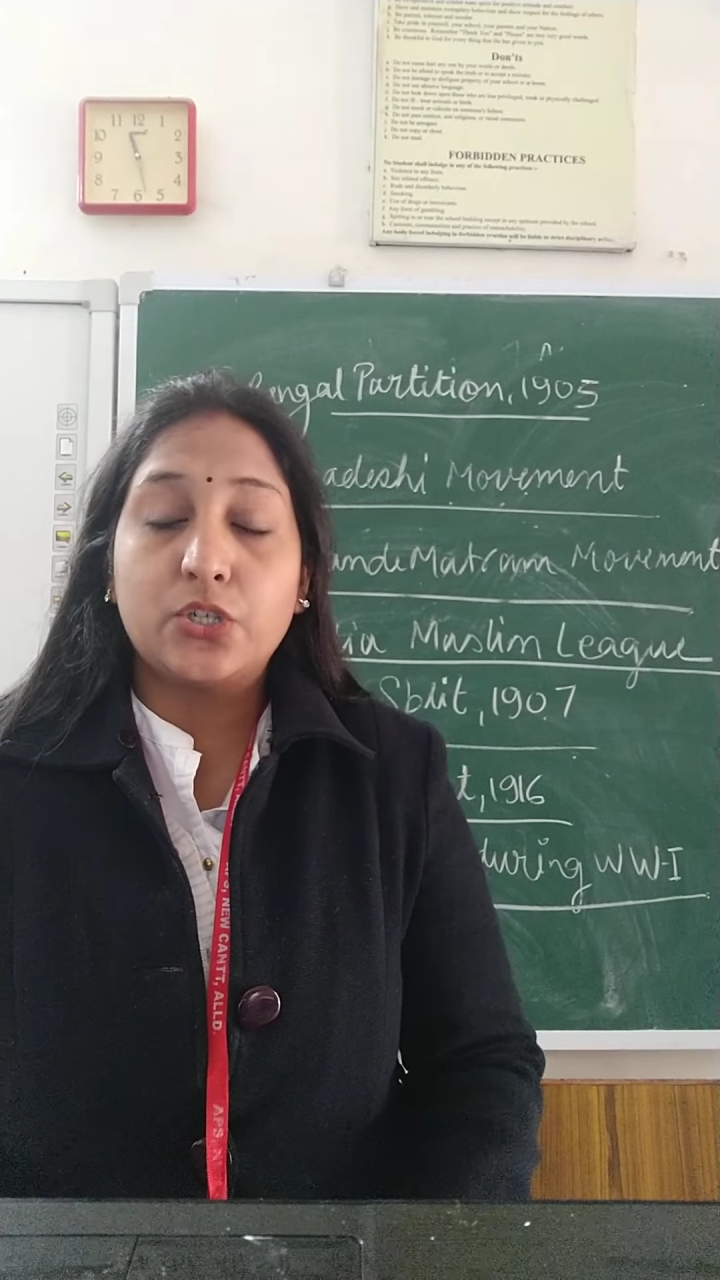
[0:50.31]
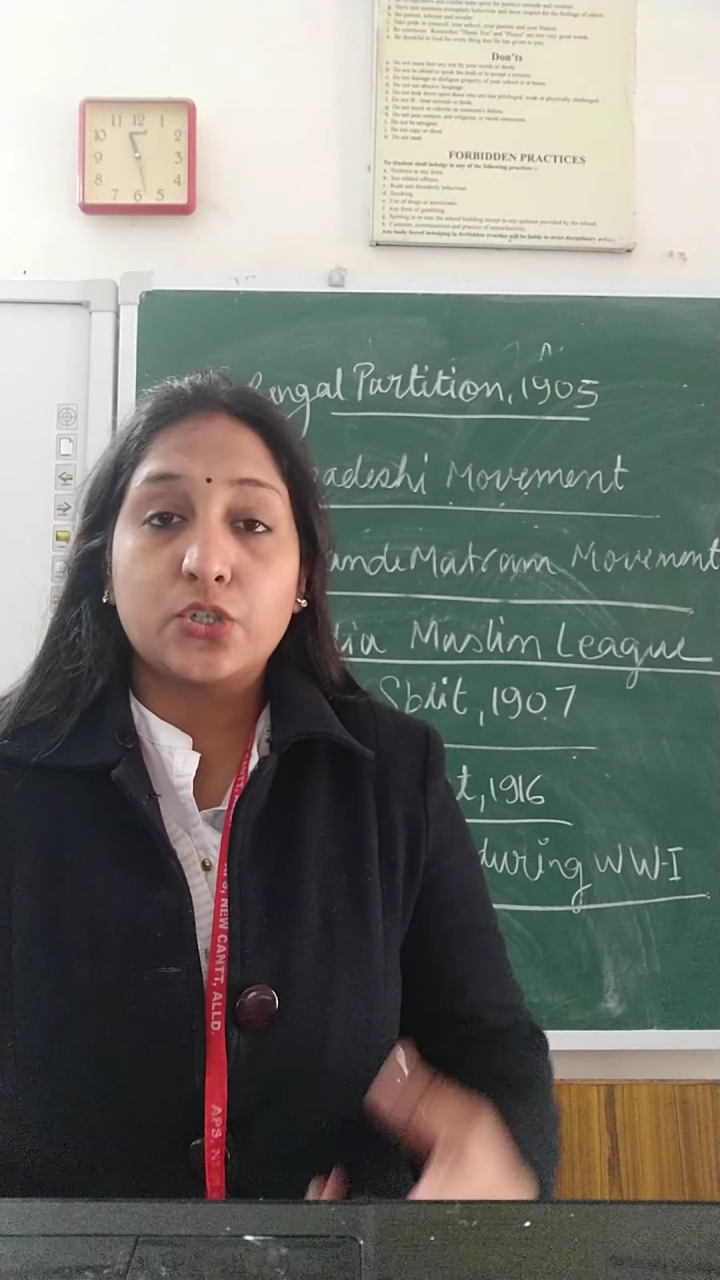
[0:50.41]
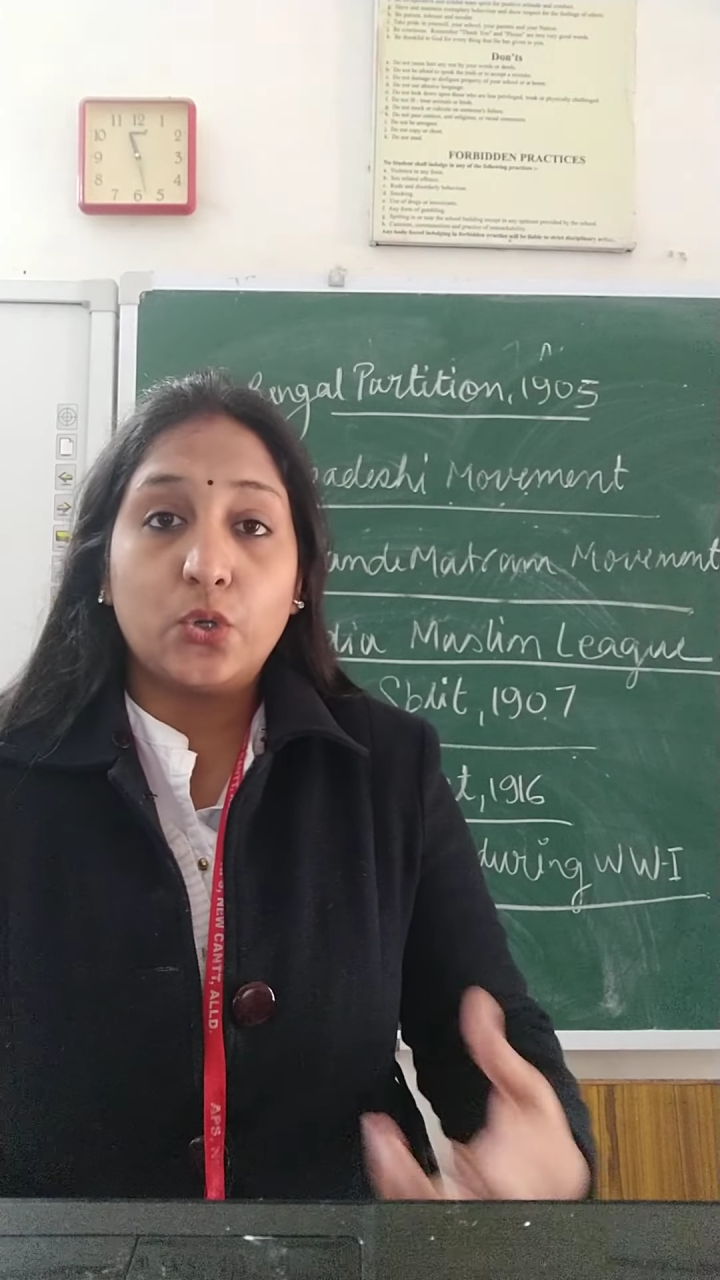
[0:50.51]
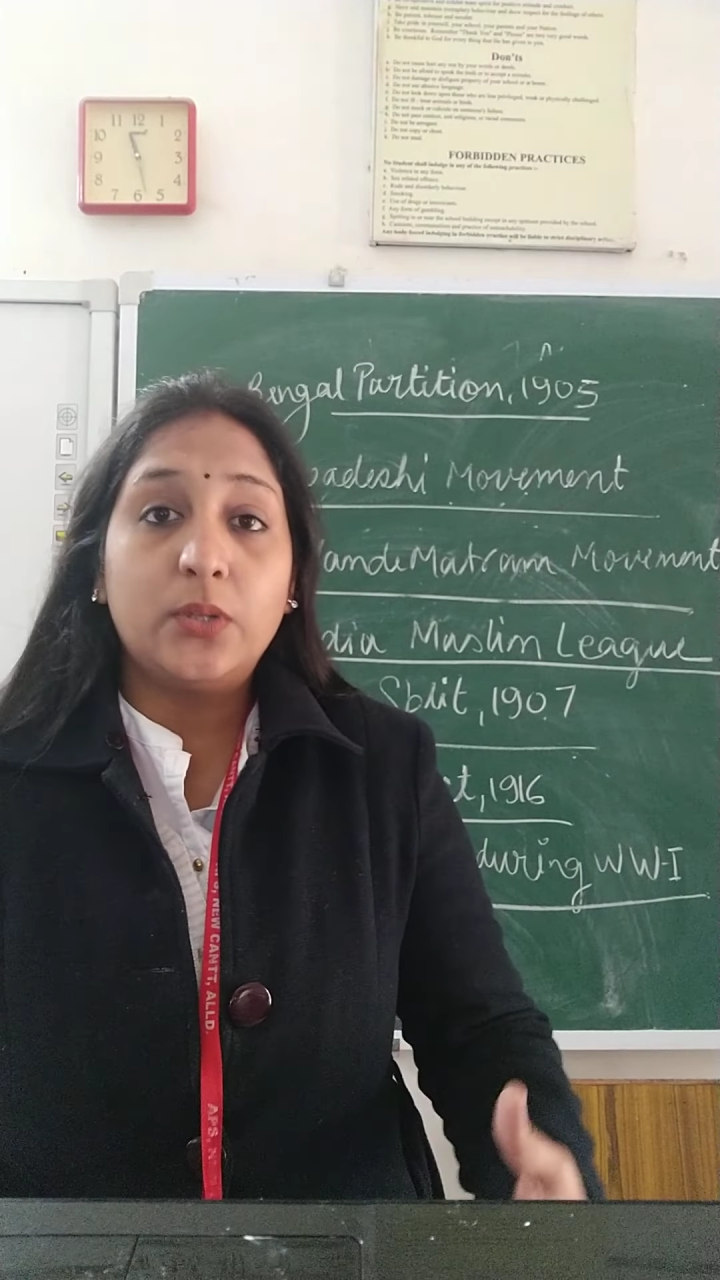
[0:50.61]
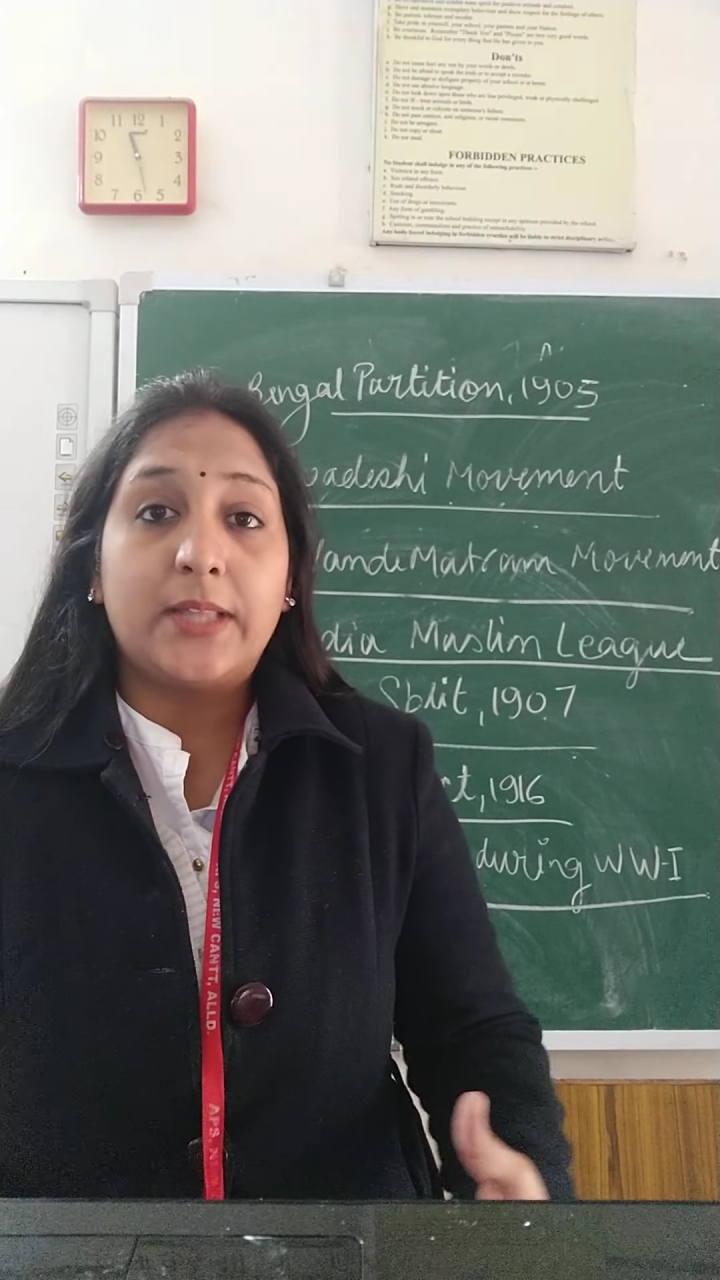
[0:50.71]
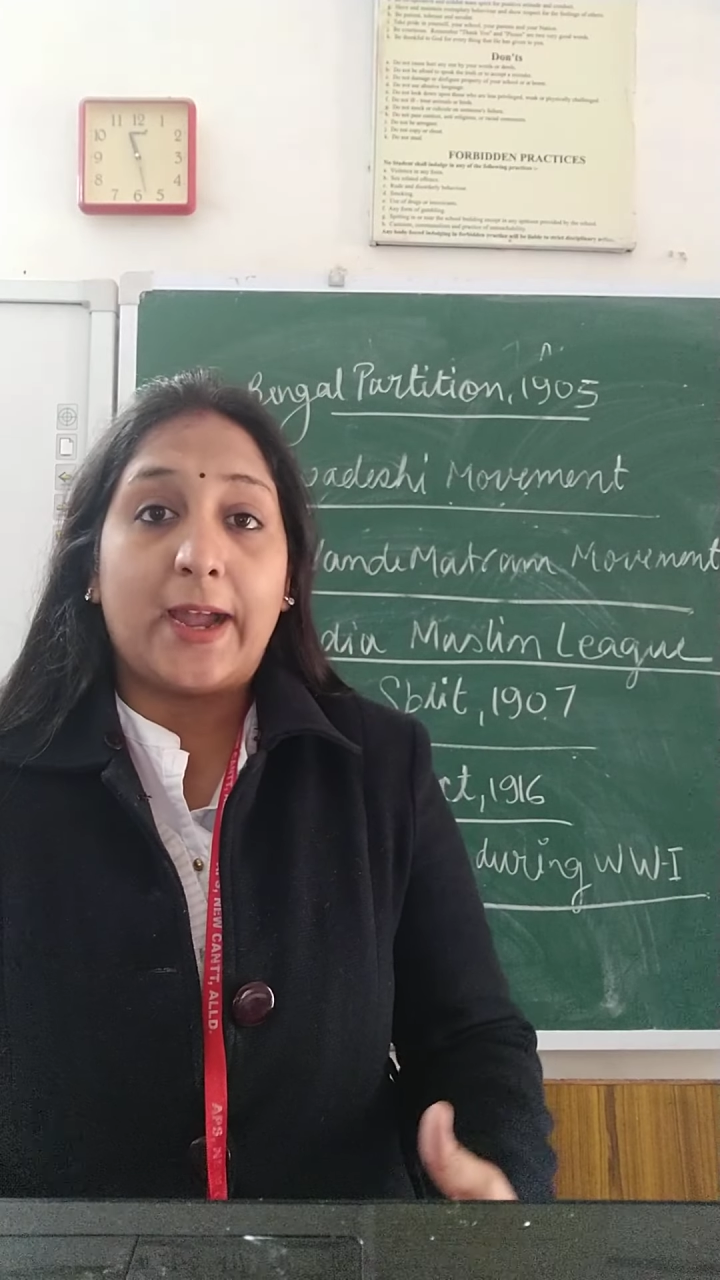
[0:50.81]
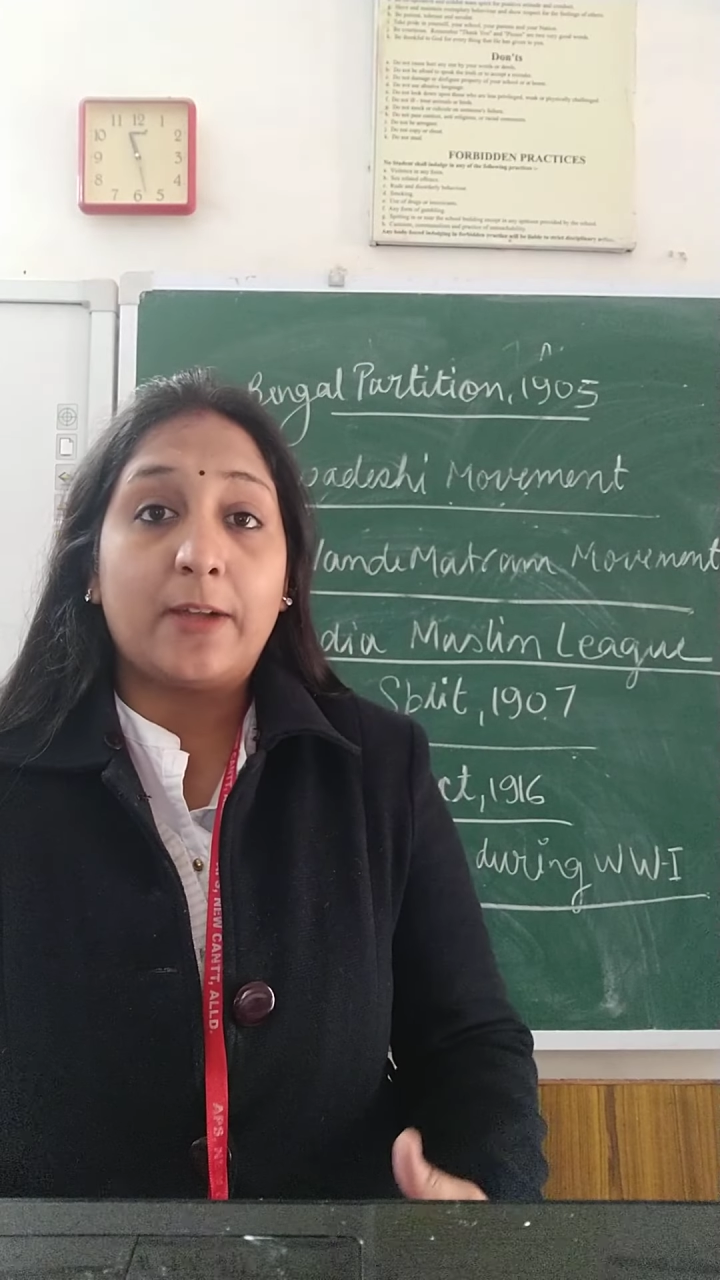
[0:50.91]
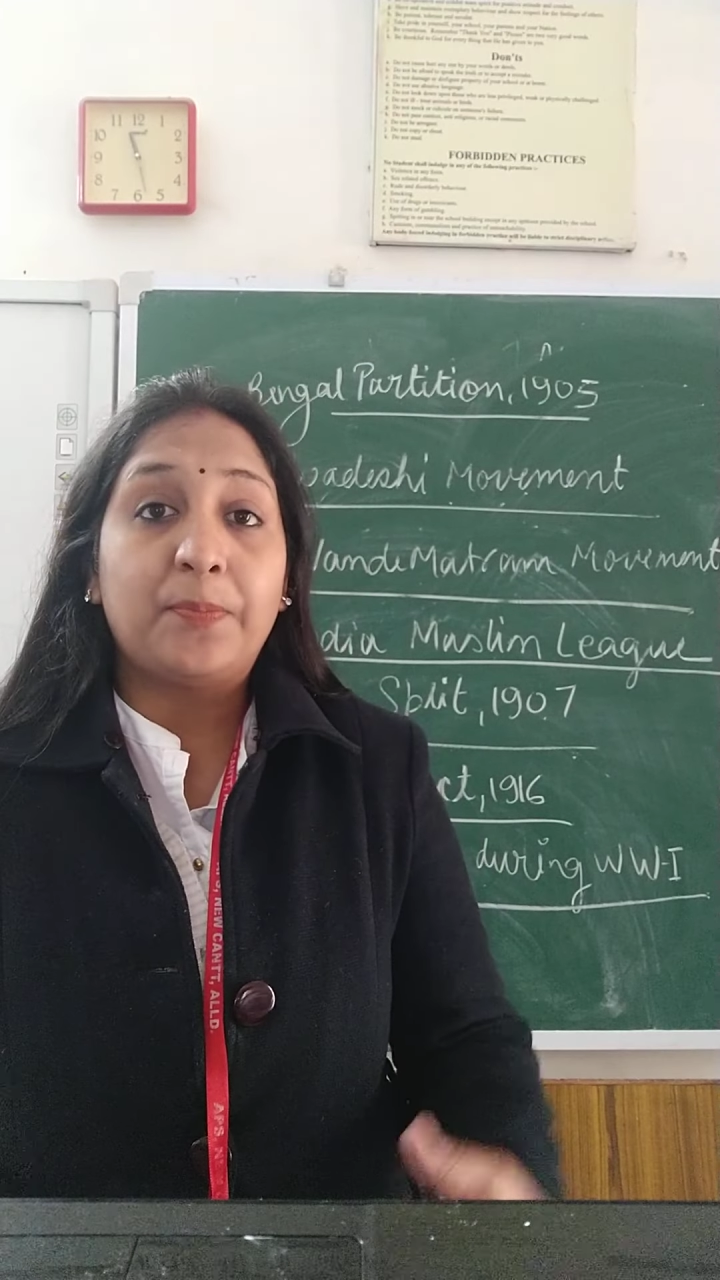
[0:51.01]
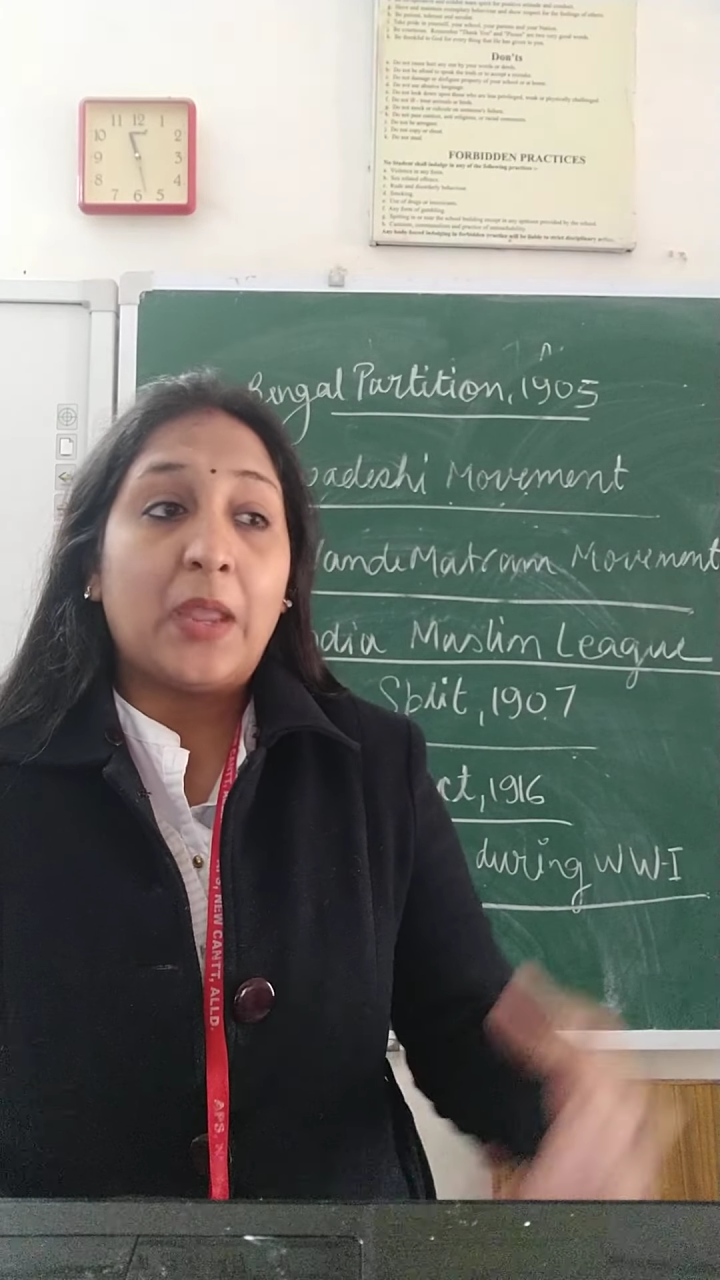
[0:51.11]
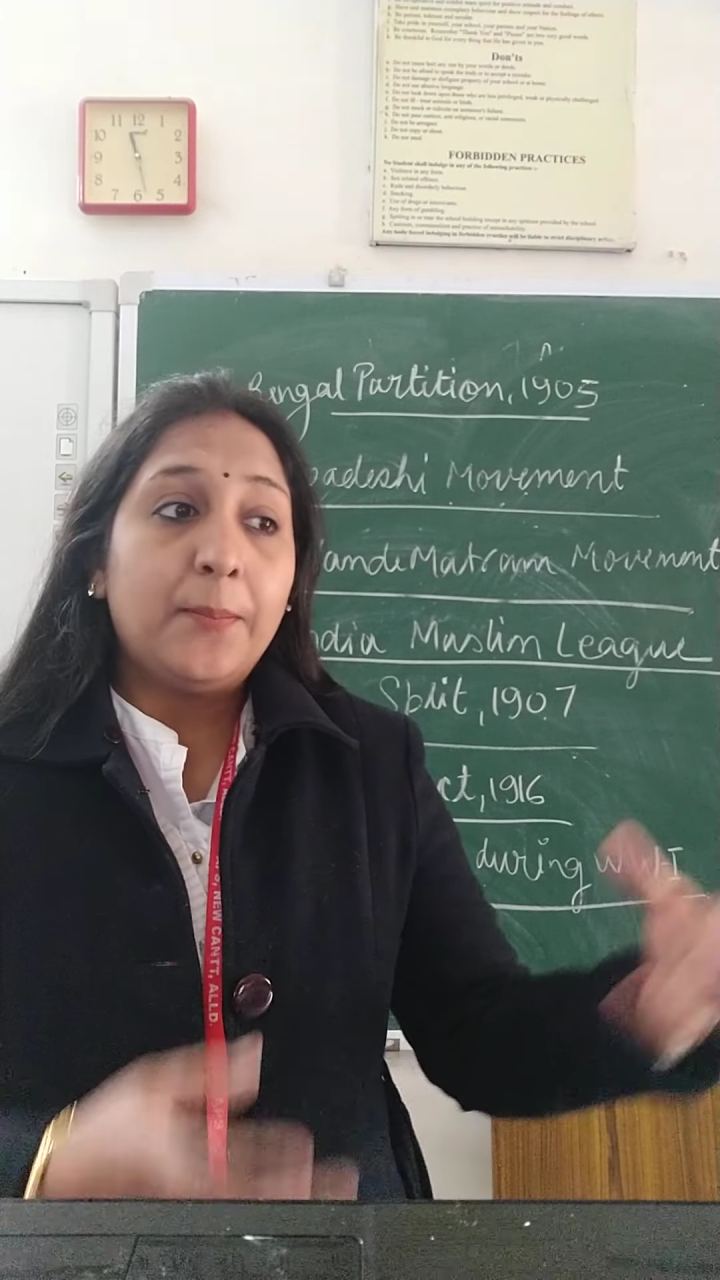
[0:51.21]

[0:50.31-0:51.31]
so that